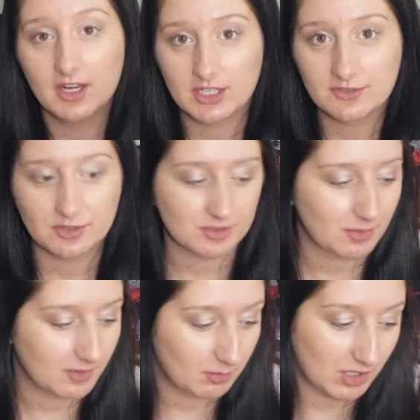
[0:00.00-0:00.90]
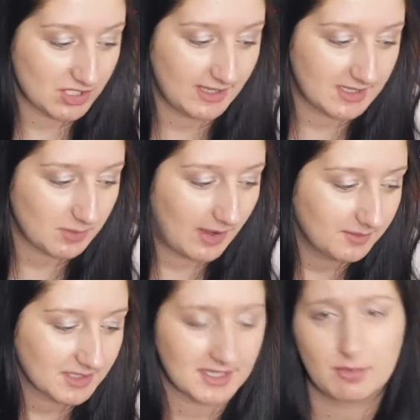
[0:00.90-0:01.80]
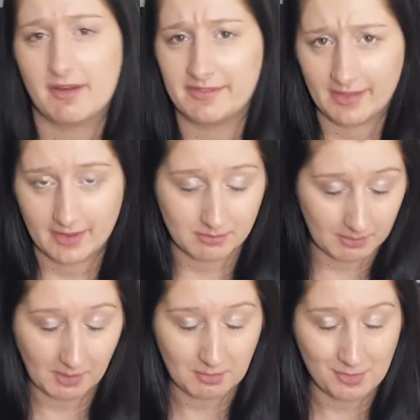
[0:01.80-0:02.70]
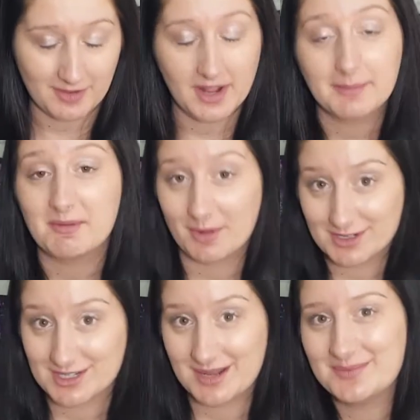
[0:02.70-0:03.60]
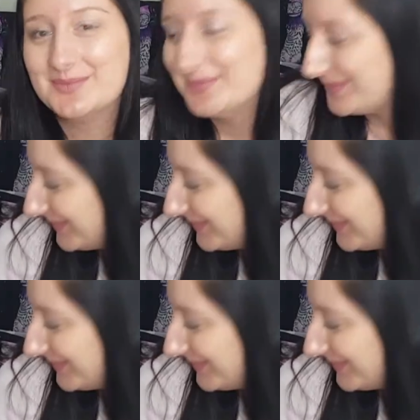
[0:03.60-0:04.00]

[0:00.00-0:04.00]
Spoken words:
looking forward to watching that as well, because they're wearing that then, but I'm not wearing it and we're watching it.